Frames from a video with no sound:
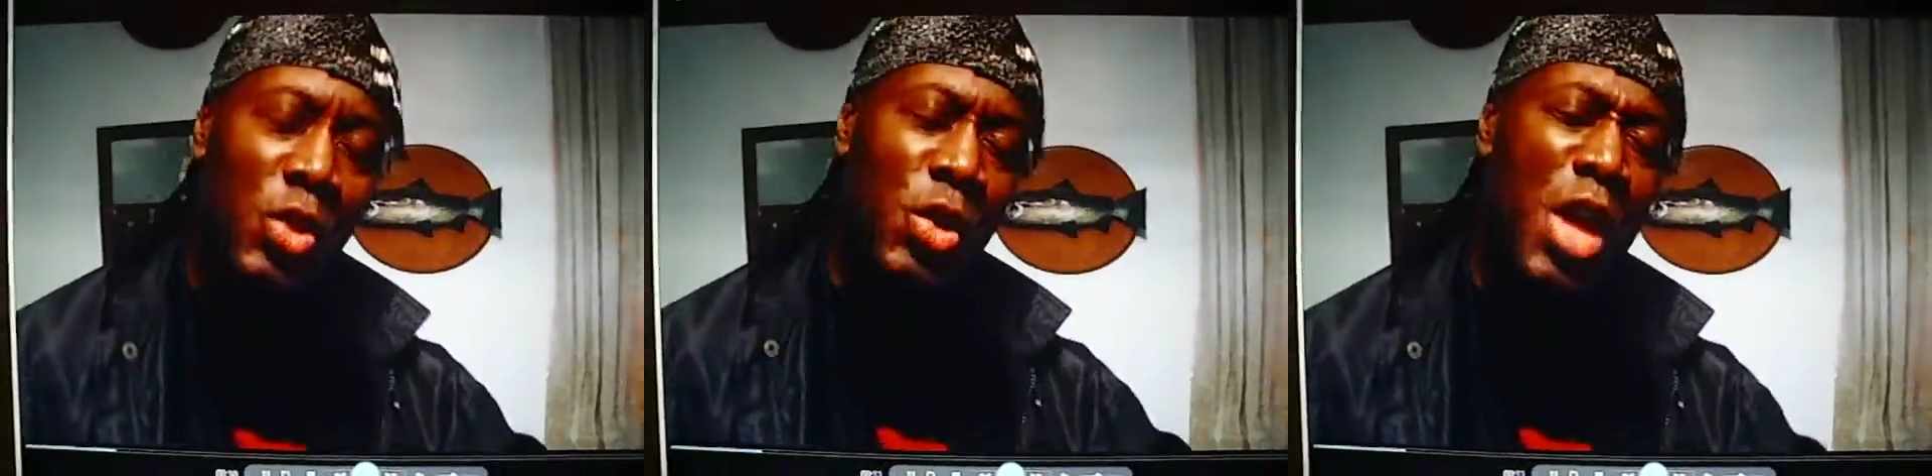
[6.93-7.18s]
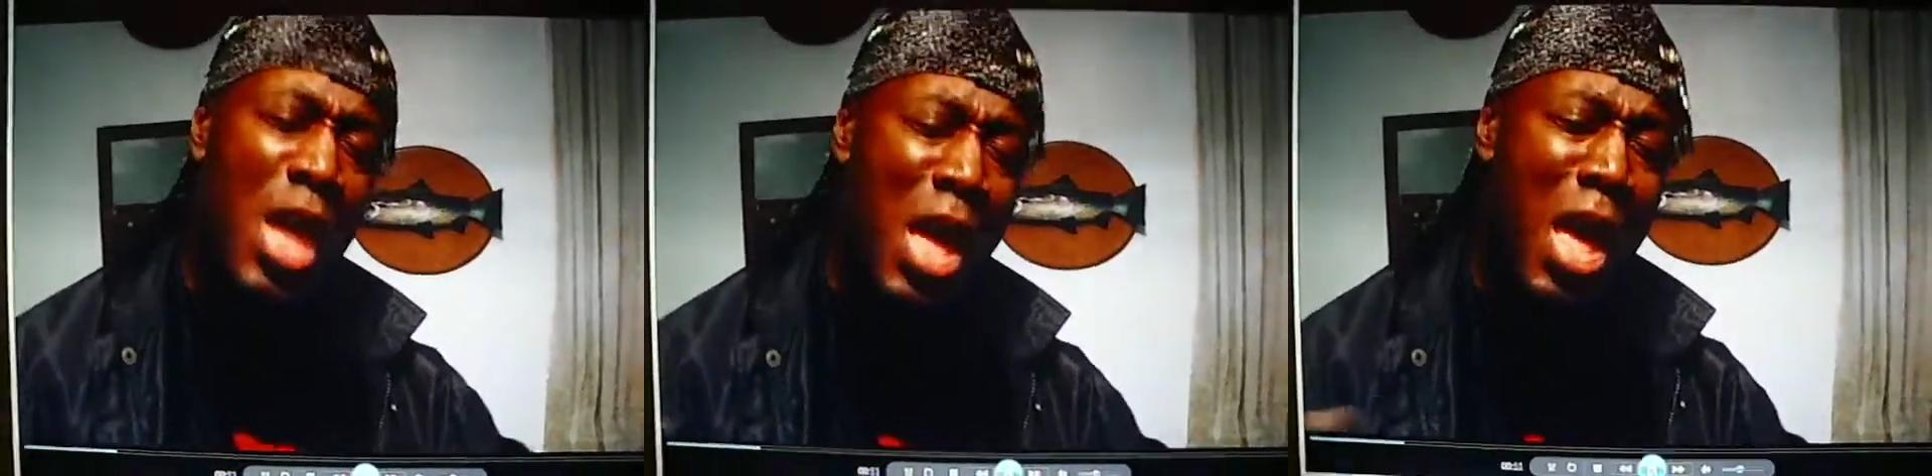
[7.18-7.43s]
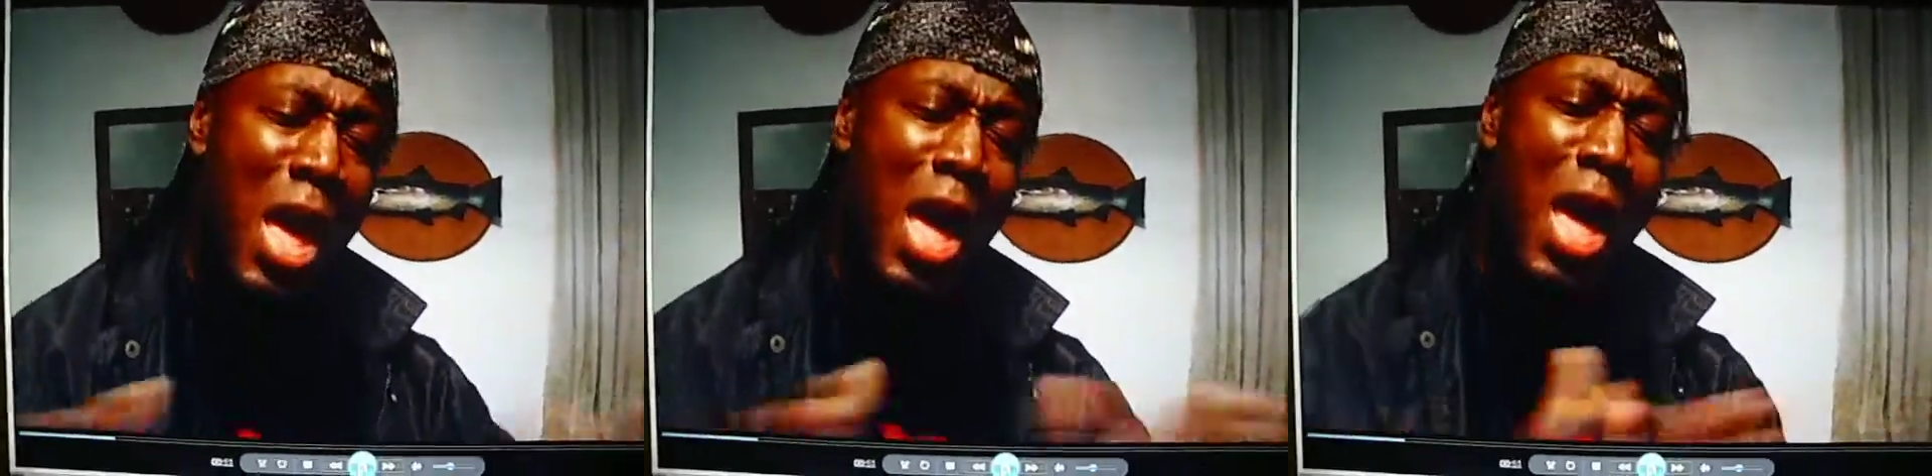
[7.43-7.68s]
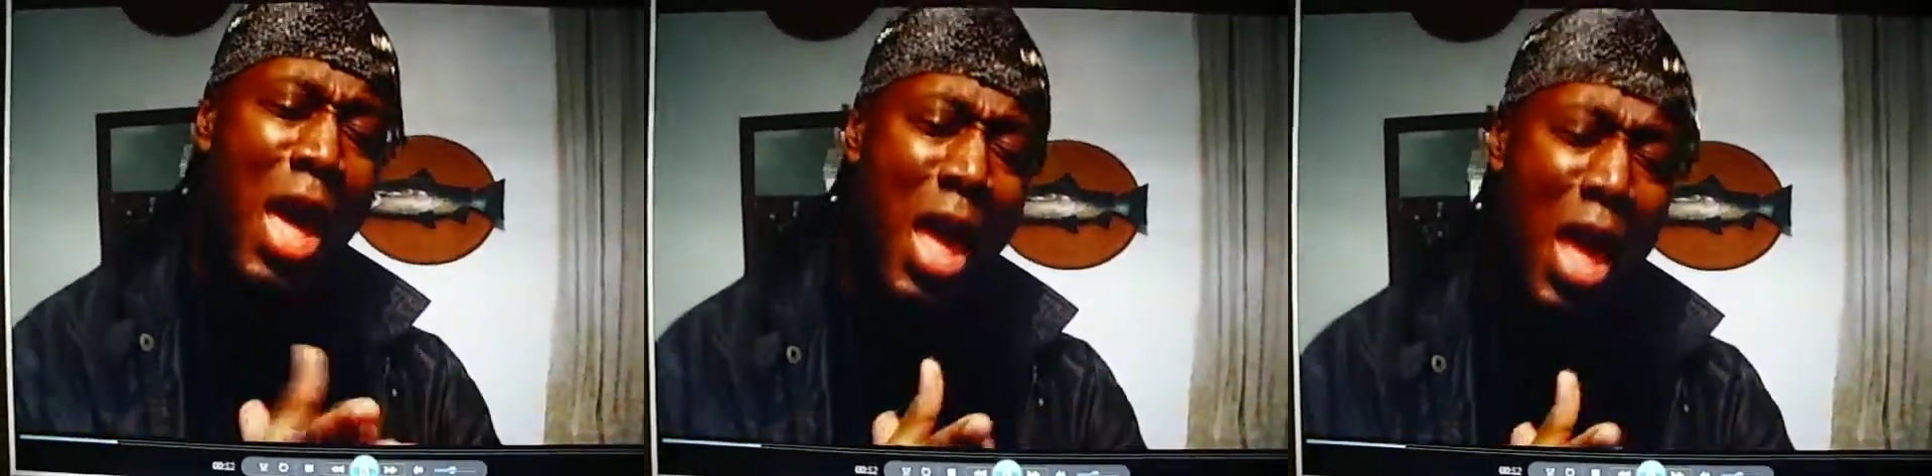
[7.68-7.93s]

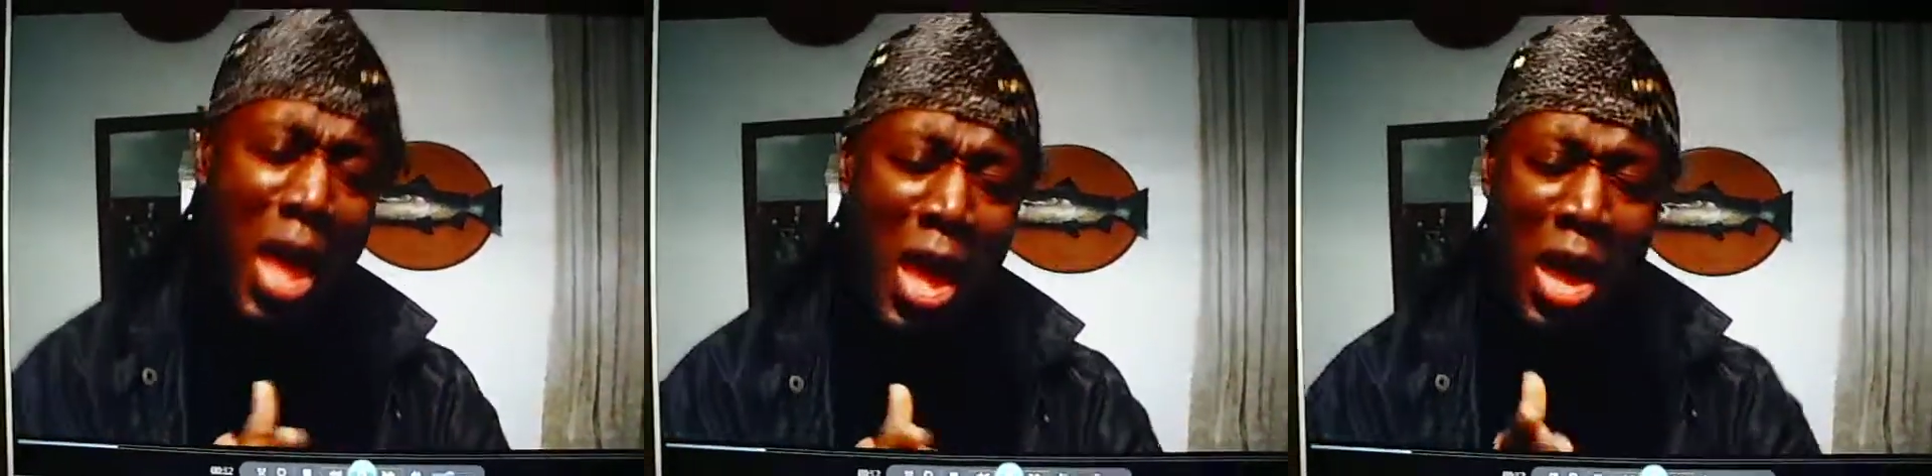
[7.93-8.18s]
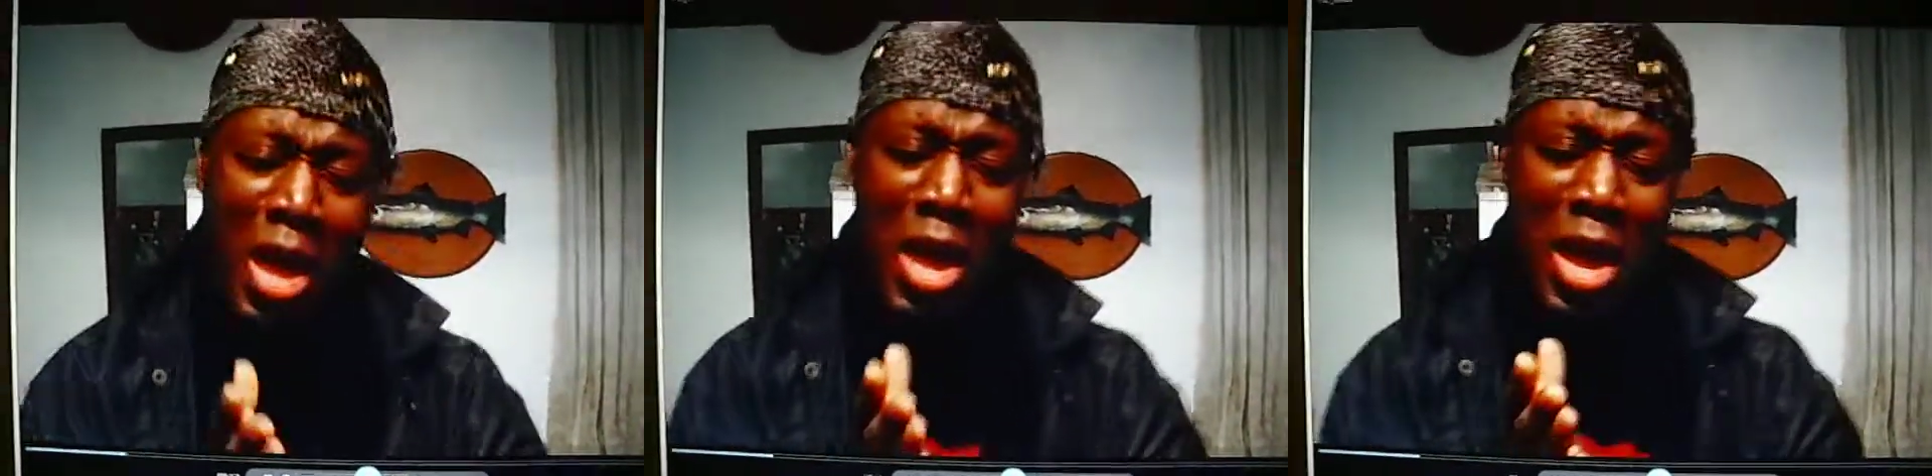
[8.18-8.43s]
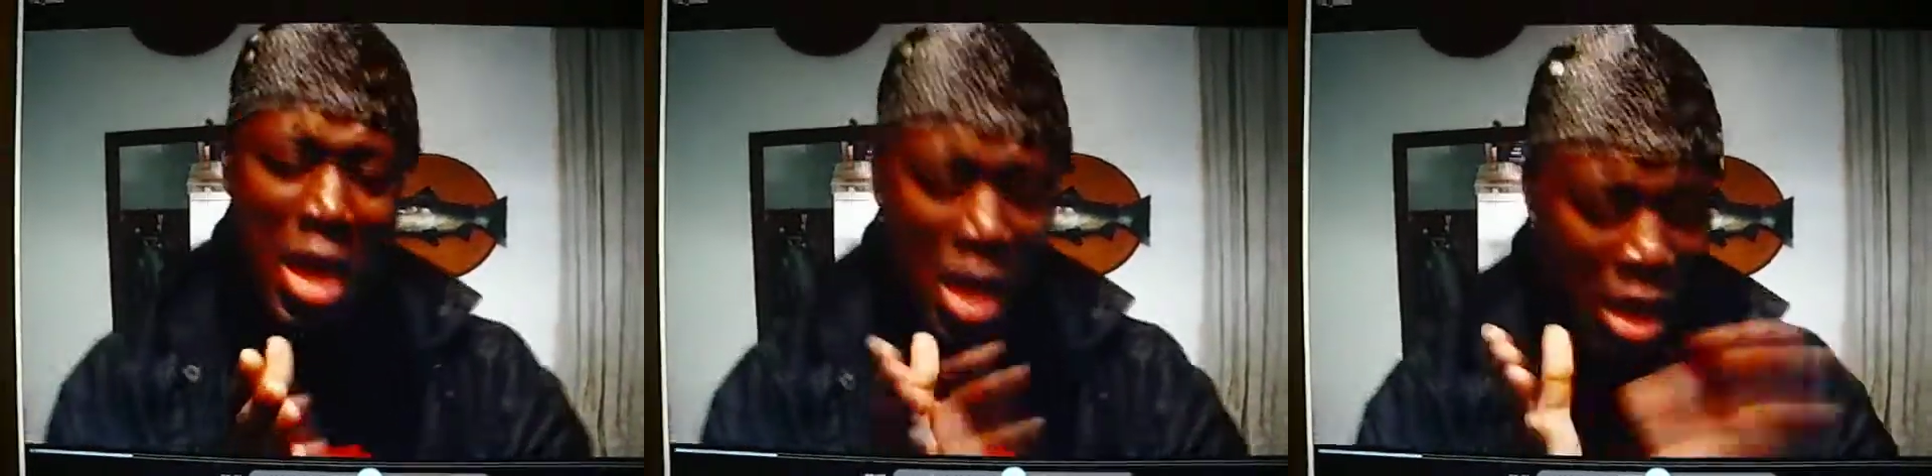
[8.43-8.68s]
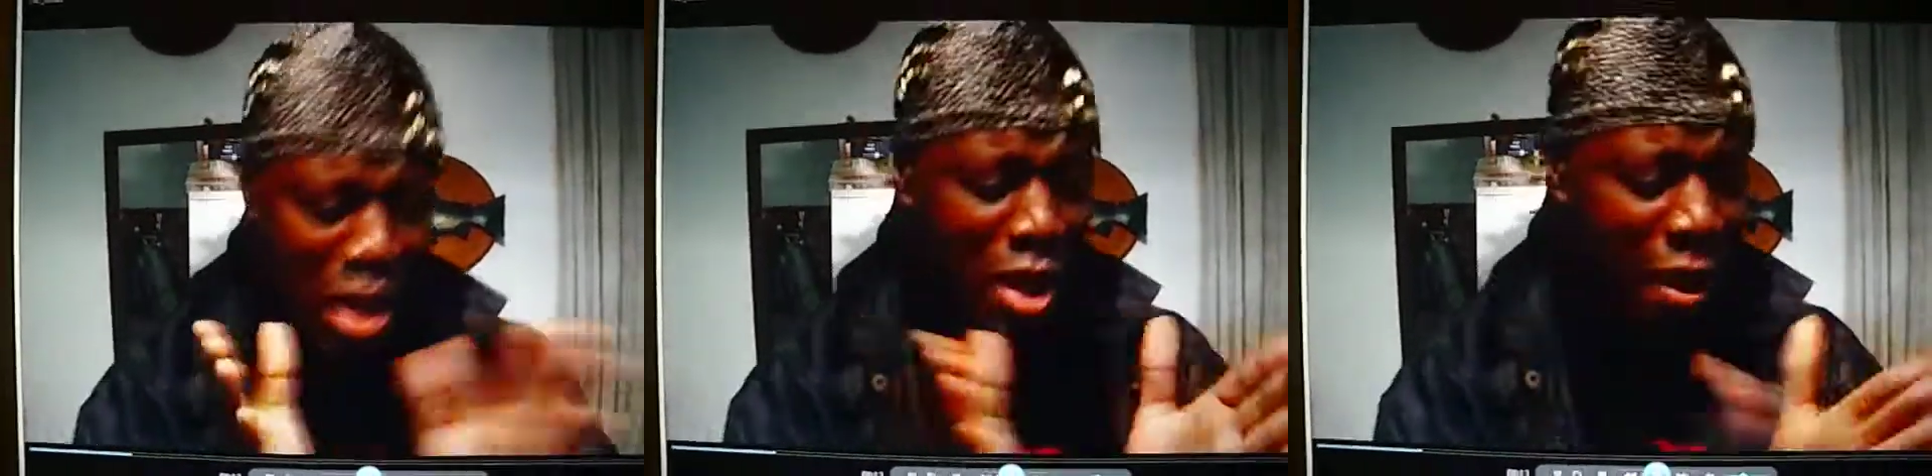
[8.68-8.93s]

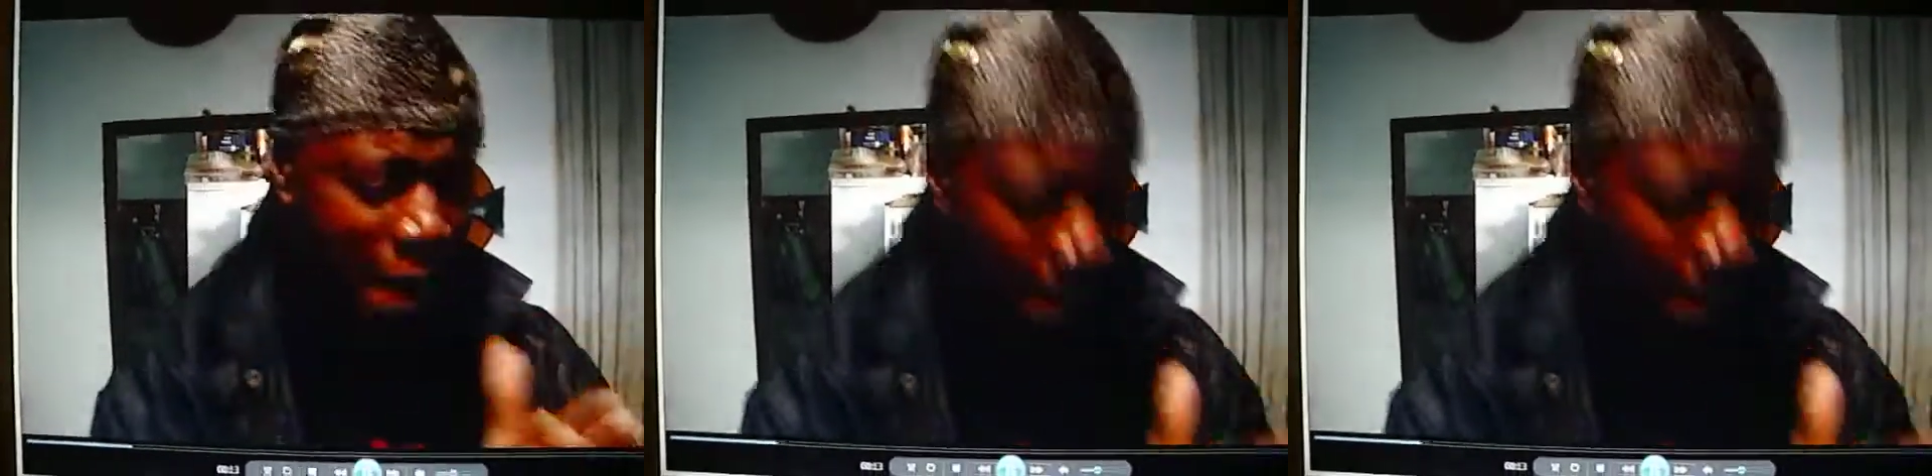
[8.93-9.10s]
say.